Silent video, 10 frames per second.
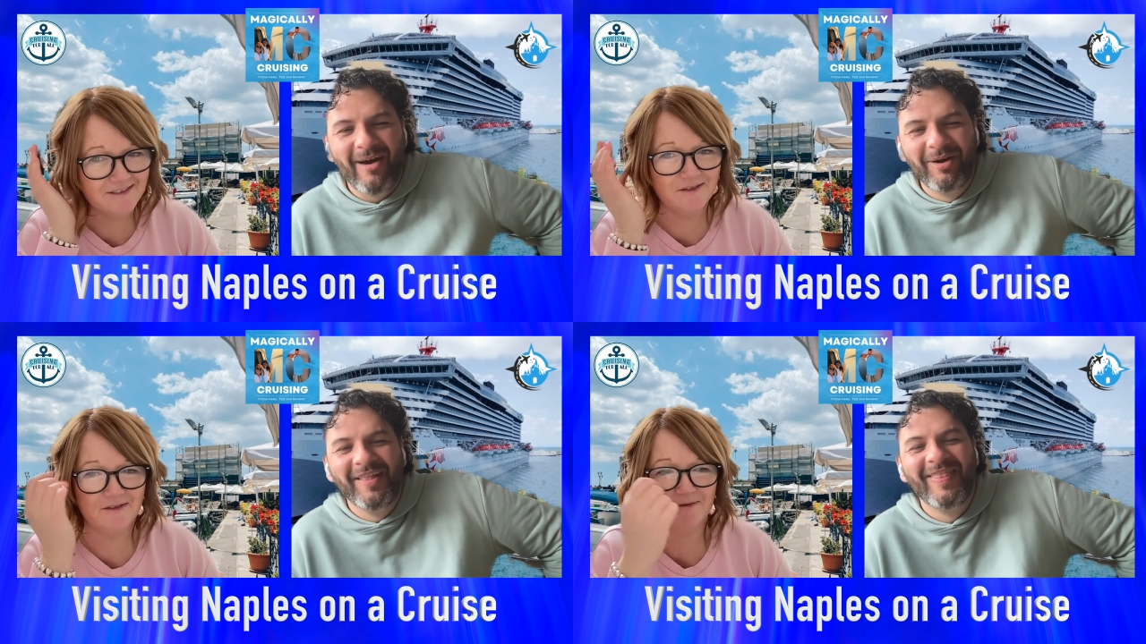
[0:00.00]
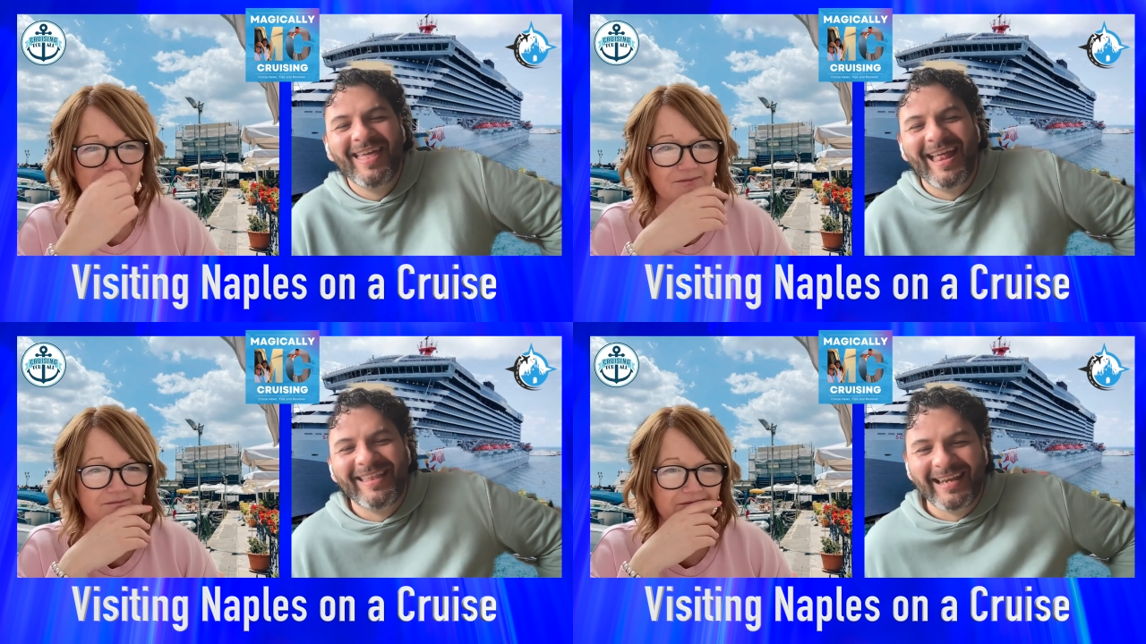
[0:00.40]
Speaker 1: it now.
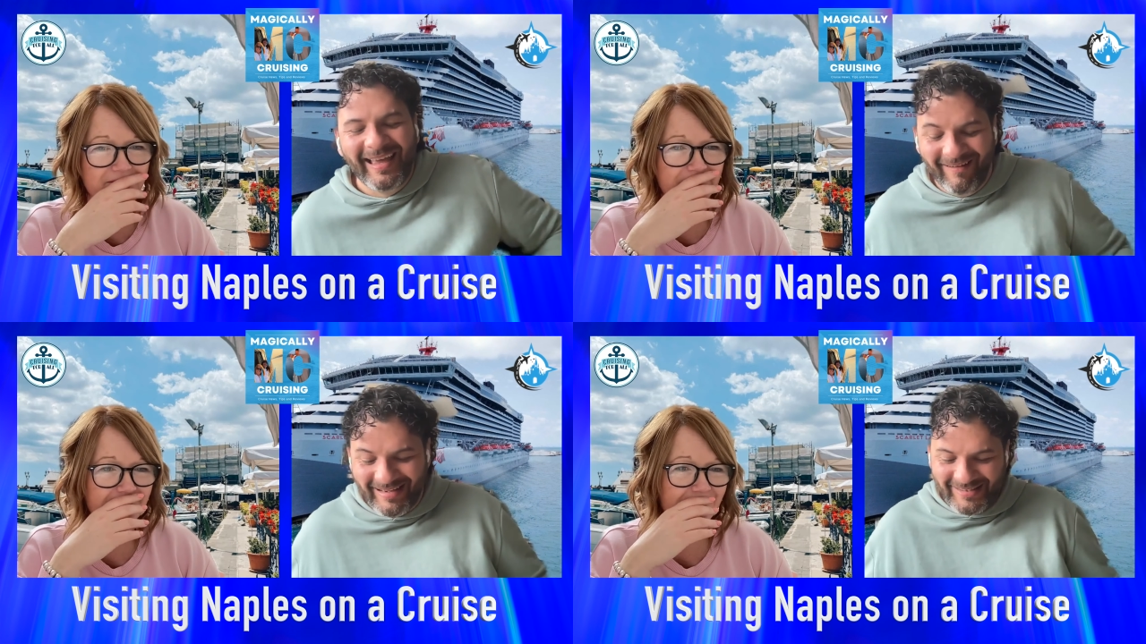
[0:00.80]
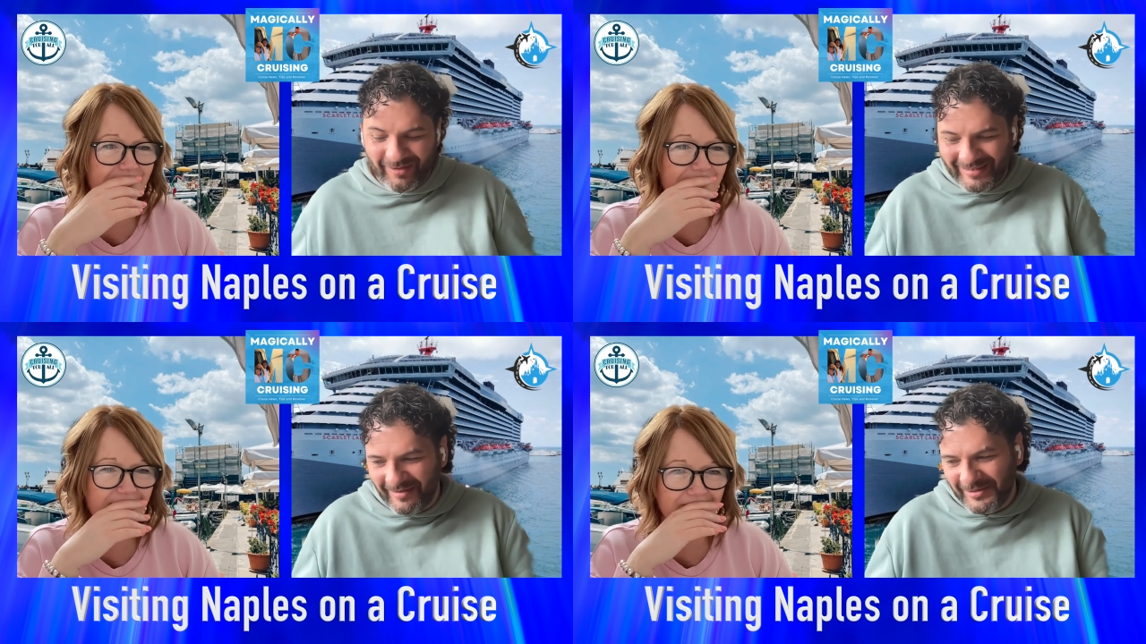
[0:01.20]
And then you're like, oh,
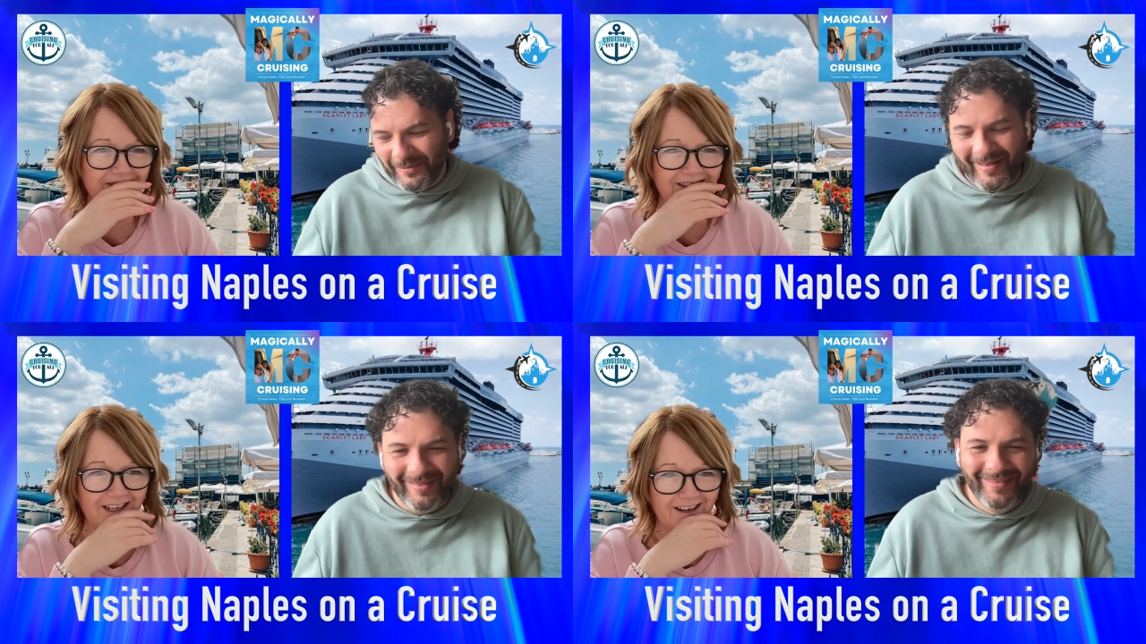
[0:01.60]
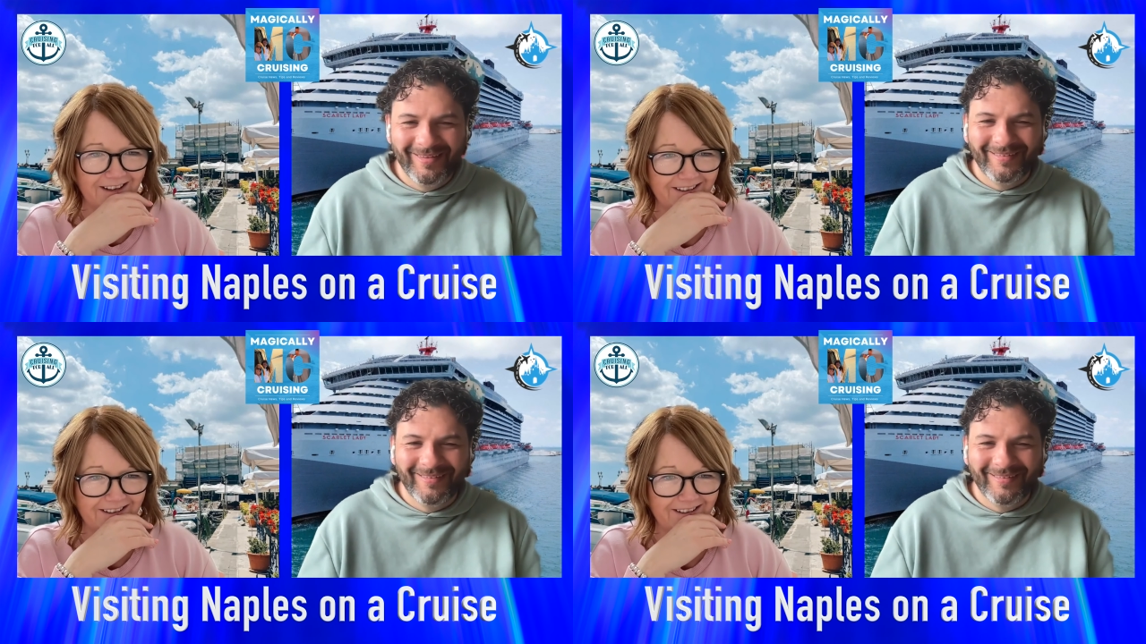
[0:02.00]
it's sold out. Well.